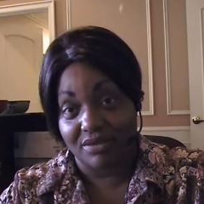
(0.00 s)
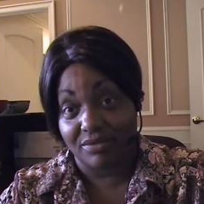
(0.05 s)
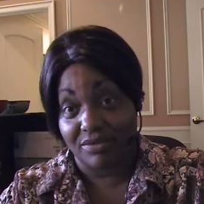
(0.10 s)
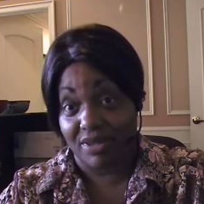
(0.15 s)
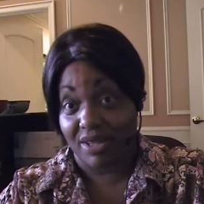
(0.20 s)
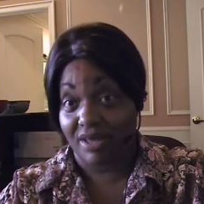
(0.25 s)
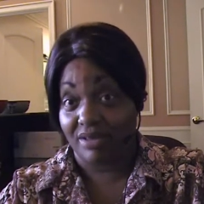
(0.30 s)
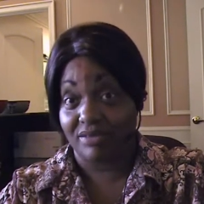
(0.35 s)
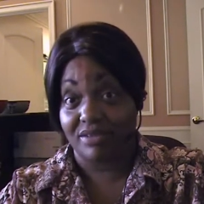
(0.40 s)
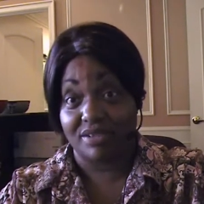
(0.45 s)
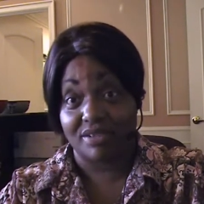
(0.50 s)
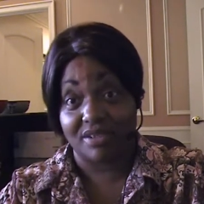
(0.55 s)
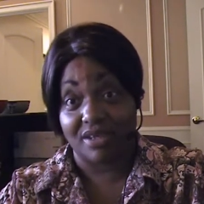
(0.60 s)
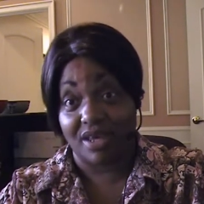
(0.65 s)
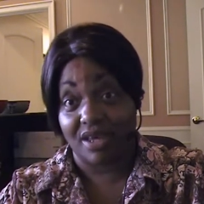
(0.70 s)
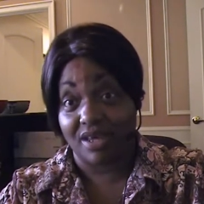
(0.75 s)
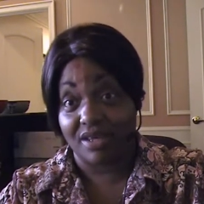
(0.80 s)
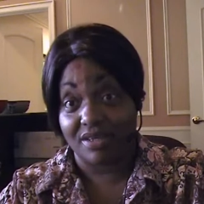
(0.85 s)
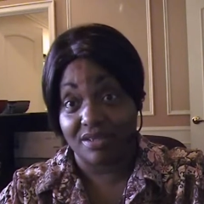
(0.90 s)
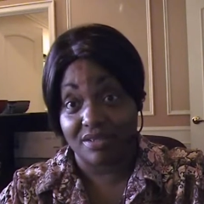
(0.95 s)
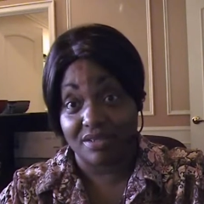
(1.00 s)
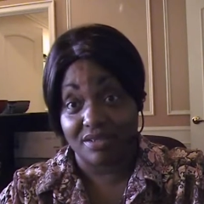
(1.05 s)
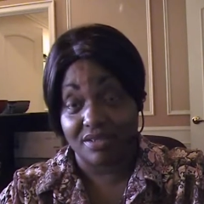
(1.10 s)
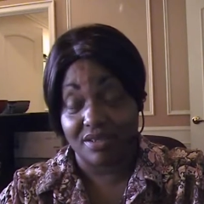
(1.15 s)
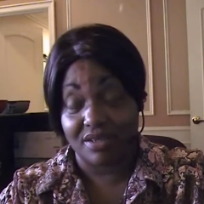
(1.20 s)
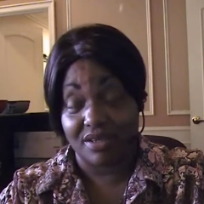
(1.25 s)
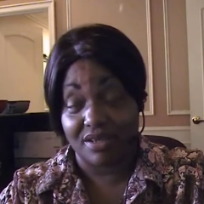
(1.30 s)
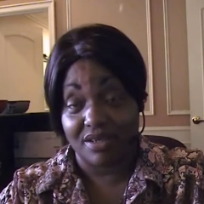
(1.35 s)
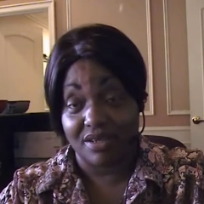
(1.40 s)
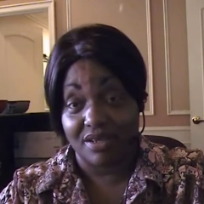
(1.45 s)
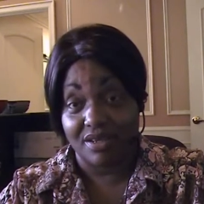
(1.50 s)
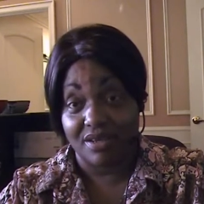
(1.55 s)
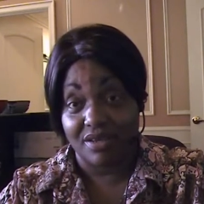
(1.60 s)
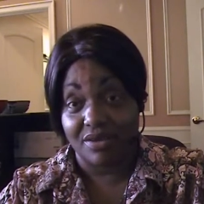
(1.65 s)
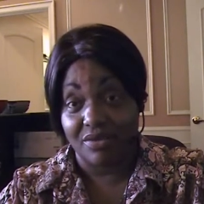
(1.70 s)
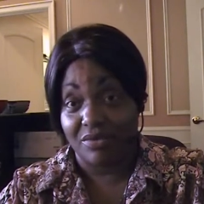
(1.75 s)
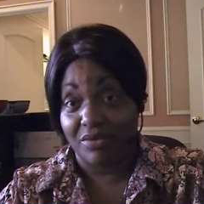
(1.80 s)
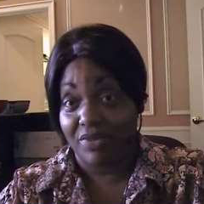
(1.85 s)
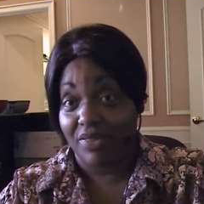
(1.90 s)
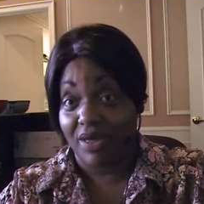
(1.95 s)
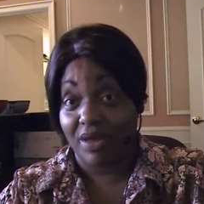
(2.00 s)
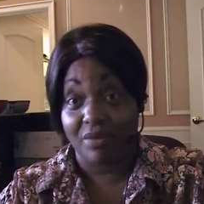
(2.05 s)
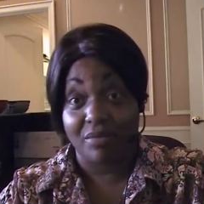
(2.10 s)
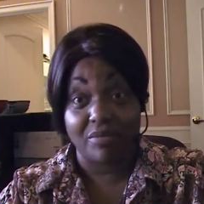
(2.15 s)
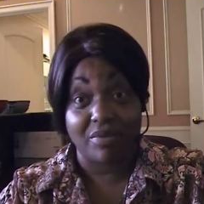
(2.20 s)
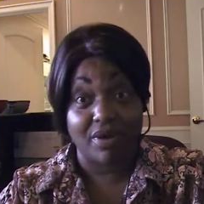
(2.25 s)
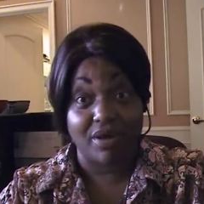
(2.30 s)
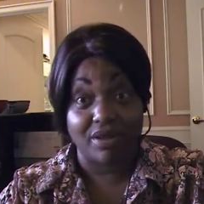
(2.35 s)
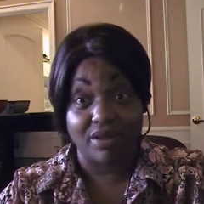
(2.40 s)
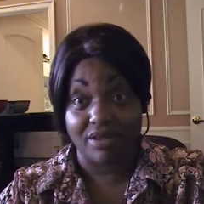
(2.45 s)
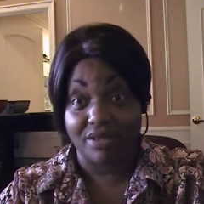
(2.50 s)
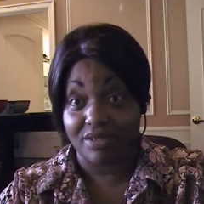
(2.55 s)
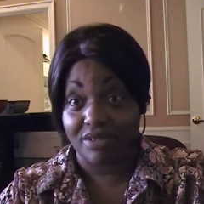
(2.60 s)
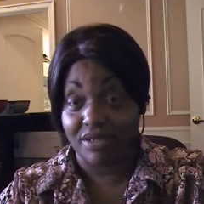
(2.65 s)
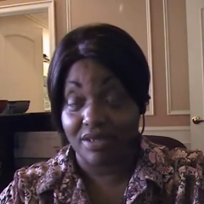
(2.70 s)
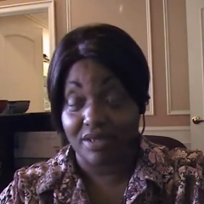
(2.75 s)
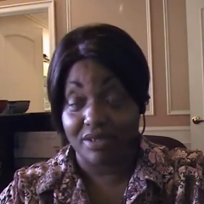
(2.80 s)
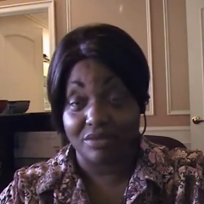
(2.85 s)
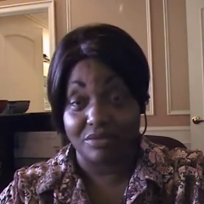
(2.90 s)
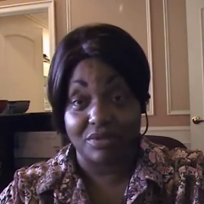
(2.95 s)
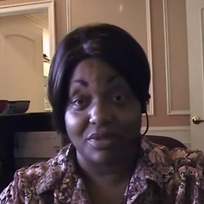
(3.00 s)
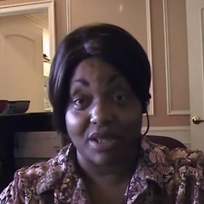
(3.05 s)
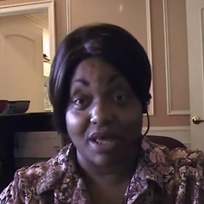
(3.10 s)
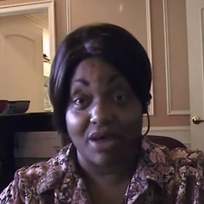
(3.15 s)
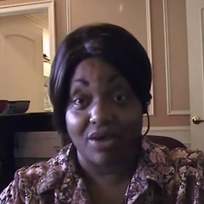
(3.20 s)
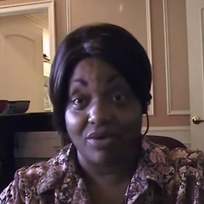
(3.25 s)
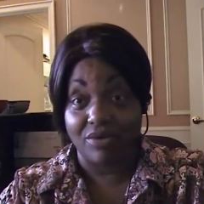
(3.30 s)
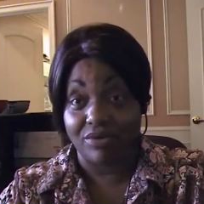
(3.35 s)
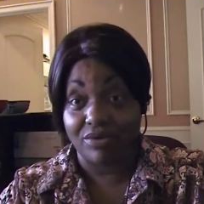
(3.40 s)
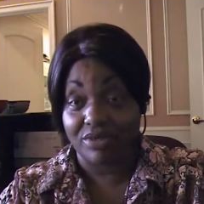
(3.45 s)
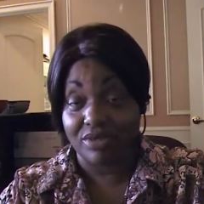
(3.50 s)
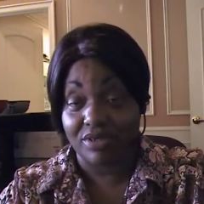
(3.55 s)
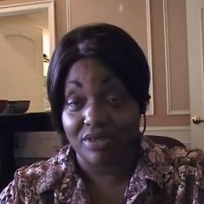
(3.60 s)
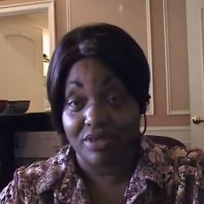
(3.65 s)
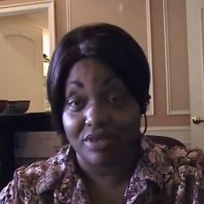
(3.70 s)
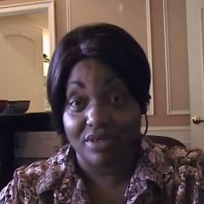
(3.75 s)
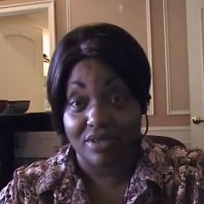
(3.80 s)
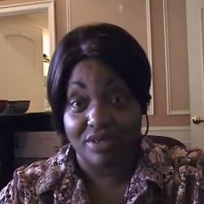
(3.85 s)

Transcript: without sex, without politics, without.